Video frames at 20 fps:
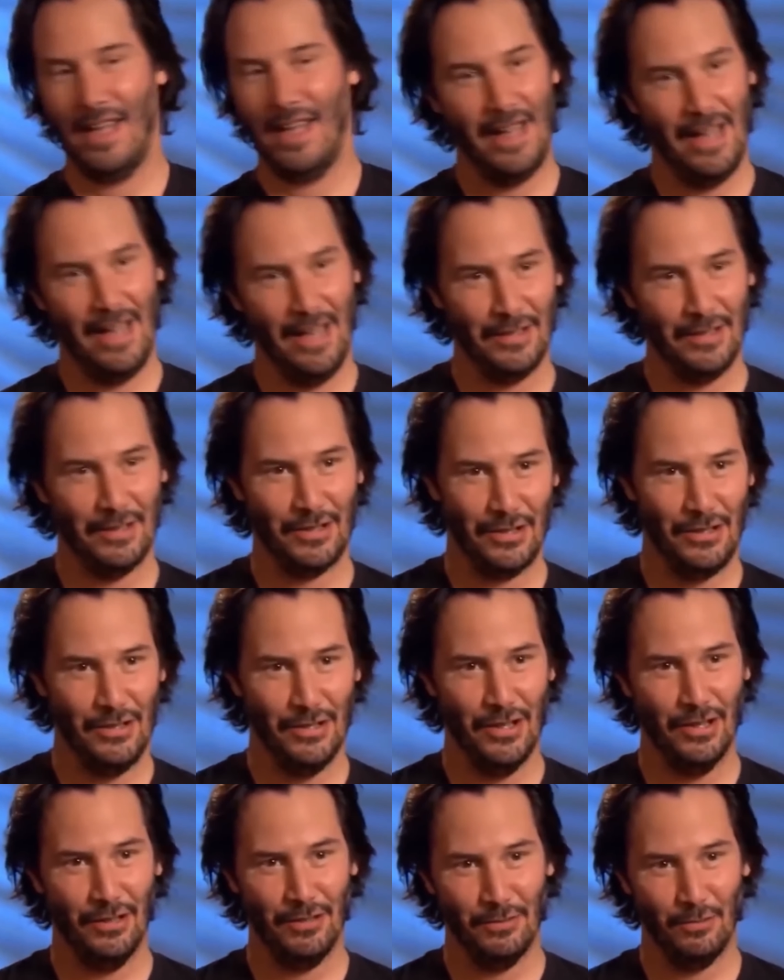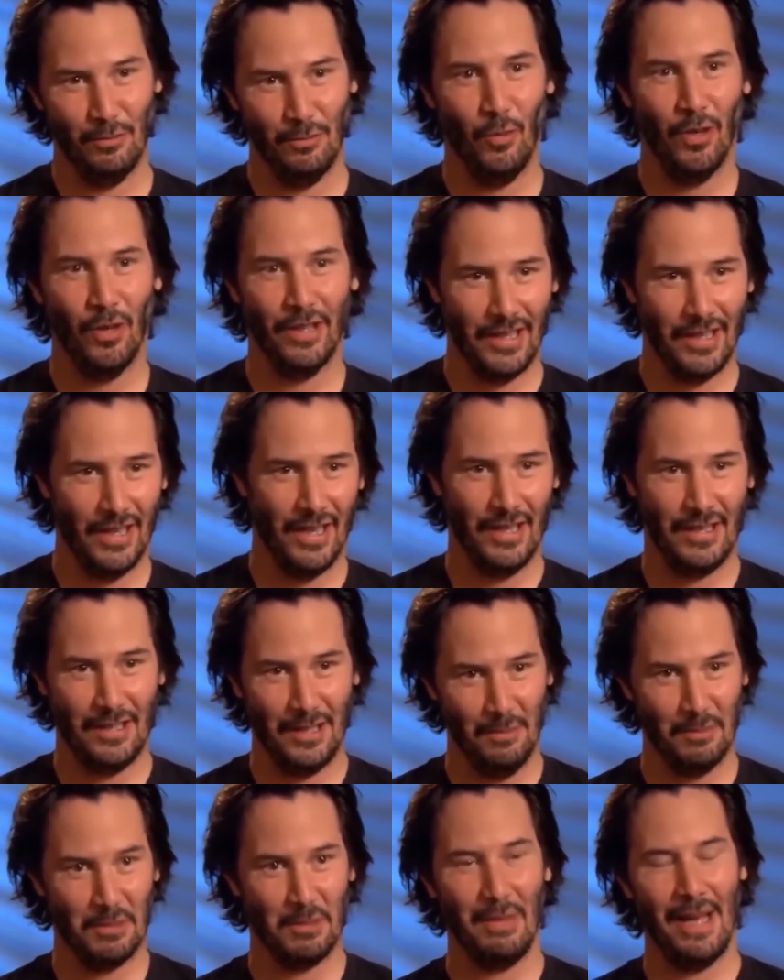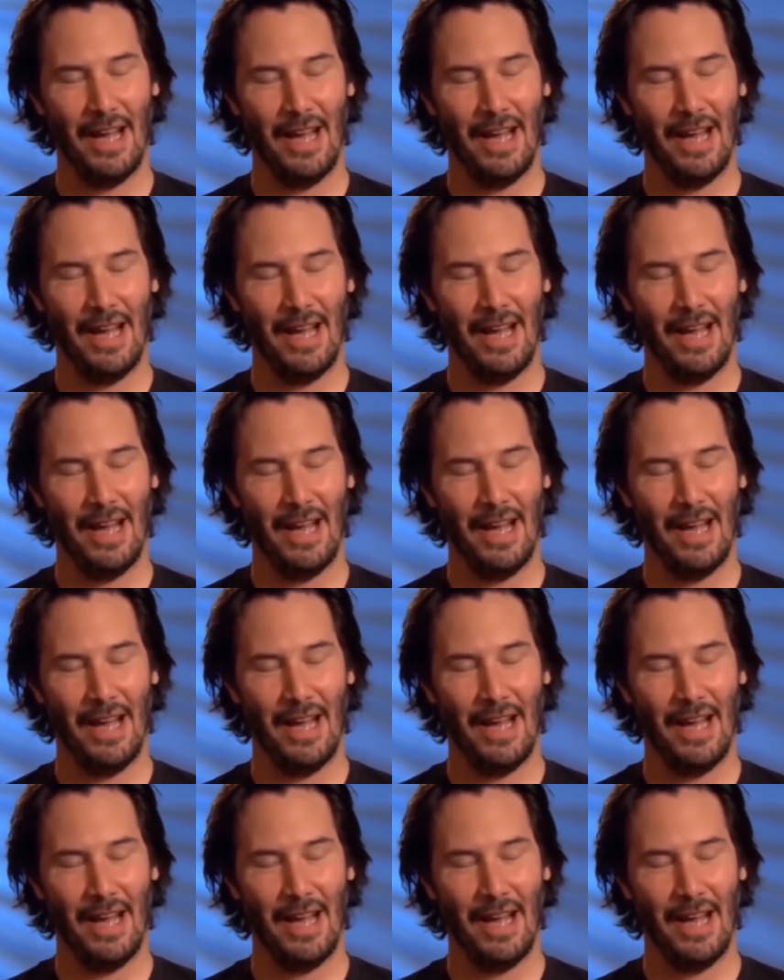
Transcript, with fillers: who had experienced life's harshest